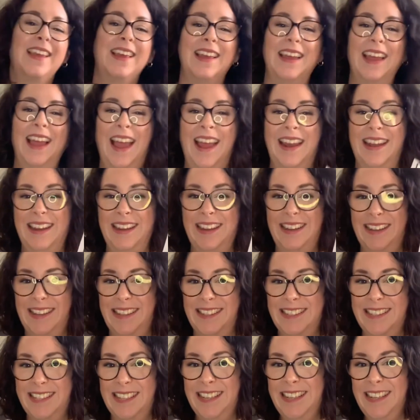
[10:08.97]
And it
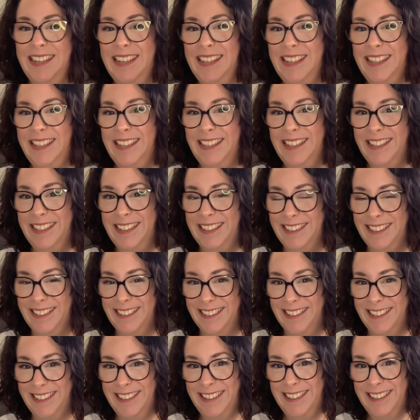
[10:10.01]
is in
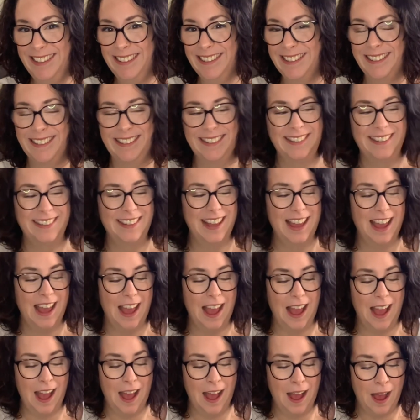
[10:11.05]
here.
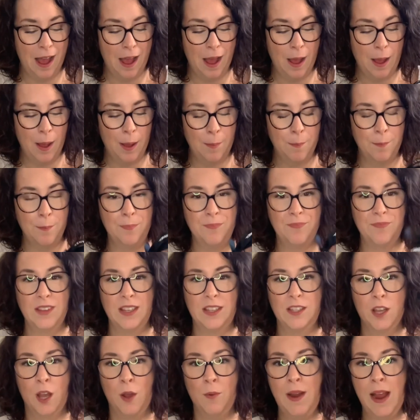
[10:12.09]
Um,
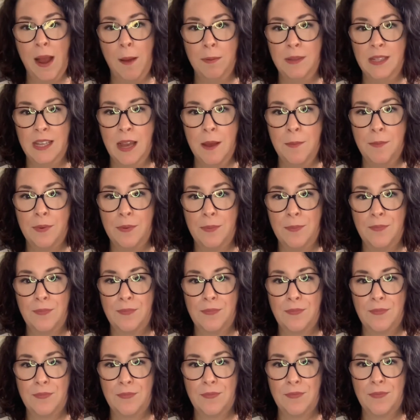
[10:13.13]
it's all wrapped up
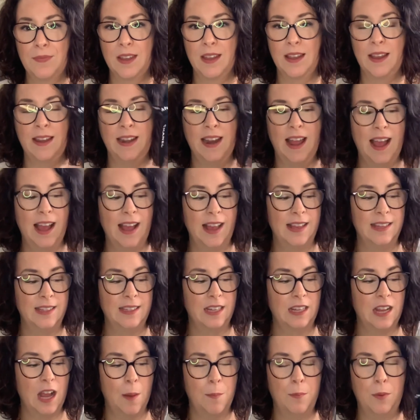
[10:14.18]
and it has a
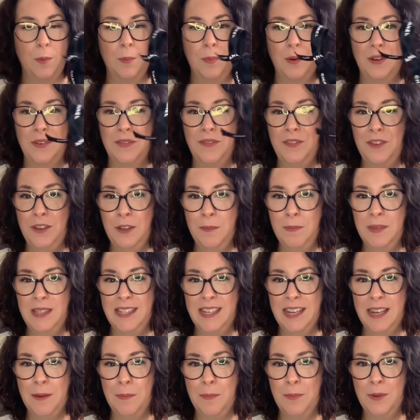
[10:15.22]
couple perfume
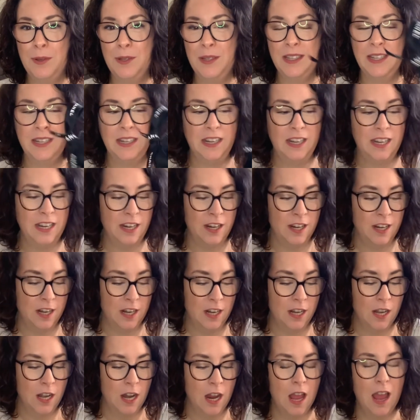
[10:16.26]
samples in
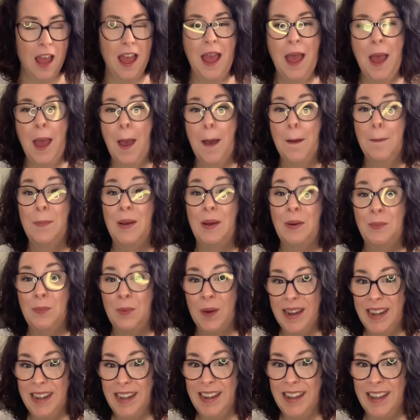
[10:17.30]
here. But
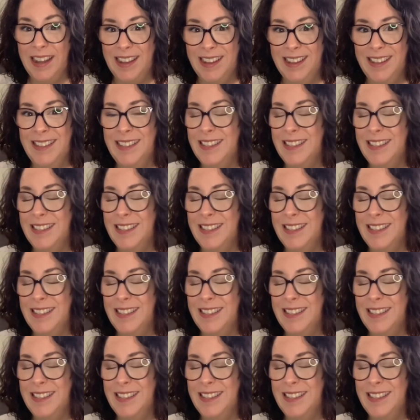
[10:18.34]
what it is,